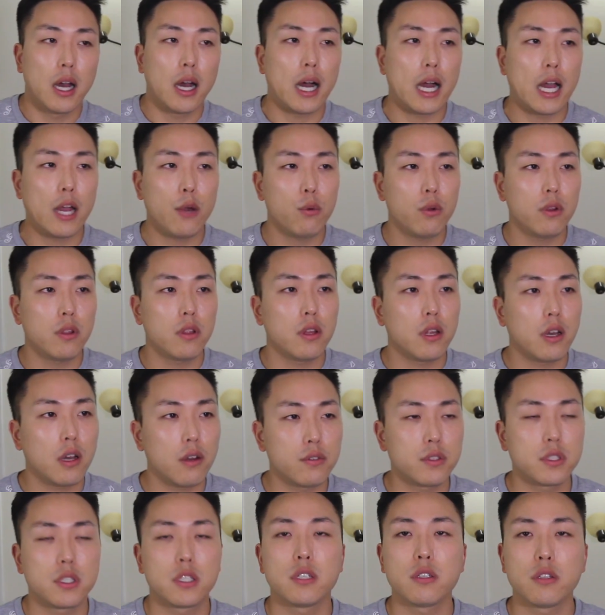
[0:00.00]
I would
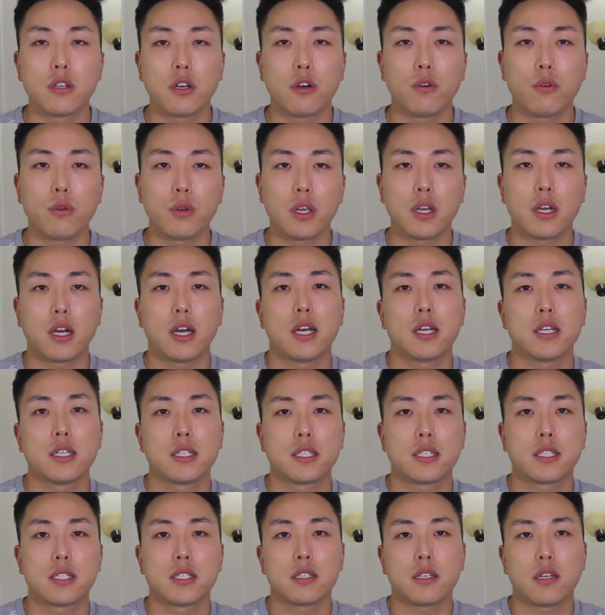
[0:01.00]
love to know you
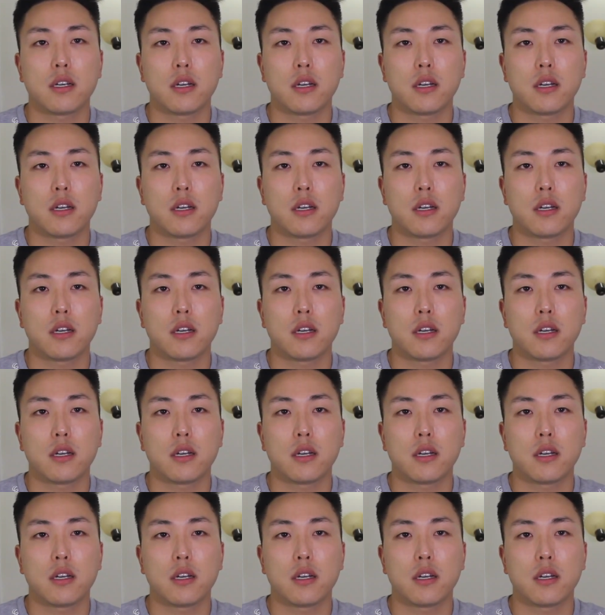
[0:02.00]
guys